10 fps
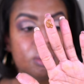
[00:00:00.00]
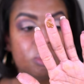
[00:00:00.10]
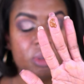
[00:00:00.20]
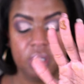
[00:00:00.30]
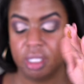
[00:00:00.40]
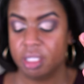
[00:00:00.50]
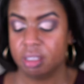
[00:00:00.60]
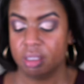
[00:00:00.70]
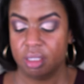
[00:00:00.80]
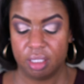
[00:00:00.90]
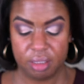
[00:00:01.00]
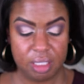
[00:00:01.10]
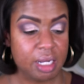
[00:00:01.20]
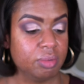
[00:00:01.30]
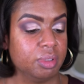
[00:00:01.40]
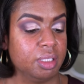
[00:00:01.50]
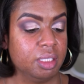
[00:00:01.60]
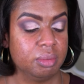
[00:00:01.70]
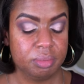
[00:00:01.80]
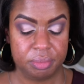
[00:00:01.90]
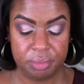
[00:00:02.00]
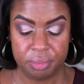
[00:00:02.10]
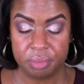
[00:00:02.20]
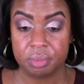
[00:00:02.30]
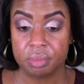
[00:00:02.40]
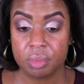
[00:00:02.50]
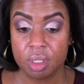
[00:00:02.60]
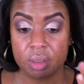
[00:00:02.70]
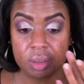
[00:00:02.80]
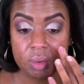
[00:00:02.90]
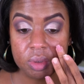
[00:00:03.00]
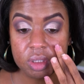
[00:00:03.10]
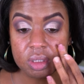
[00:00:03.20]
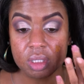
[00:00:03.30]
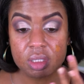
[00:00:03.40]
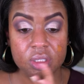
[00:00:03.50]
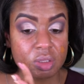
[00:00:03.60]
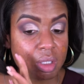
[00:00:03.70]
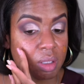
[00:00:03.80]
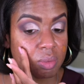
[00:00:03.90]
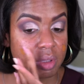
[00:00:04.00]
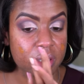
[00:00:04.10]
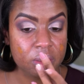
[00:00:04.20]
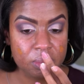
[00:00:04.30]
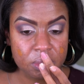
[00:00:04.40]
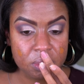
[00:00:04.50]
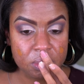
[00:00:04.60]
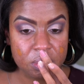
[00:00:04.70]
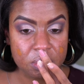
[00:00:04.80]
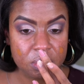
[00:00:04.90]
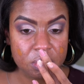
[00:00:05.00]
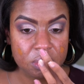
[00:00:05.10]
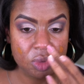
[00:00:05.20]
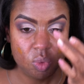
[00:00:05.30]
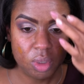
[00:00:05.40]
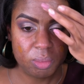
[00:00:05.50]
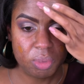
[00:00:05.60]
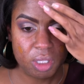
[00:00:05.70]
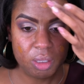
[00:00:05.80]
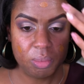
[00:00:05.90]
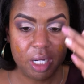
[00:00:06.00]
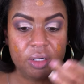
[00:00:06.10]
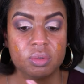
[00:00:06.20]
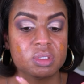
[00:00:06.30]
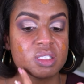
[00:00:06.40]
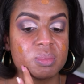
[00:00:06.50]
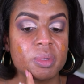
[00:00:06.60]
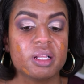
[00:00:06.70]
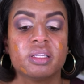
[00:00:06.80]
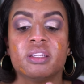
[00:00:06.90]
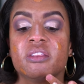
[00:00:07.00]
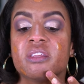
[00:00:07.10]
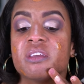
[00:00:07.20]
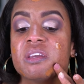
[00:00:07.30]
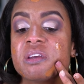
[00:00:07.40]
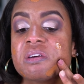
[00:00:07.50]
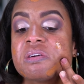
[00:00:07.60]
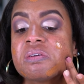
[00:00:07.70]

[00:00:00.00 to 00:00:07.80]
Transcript: but it's not really. So we're just gonna start with one pump. I don't smell anything.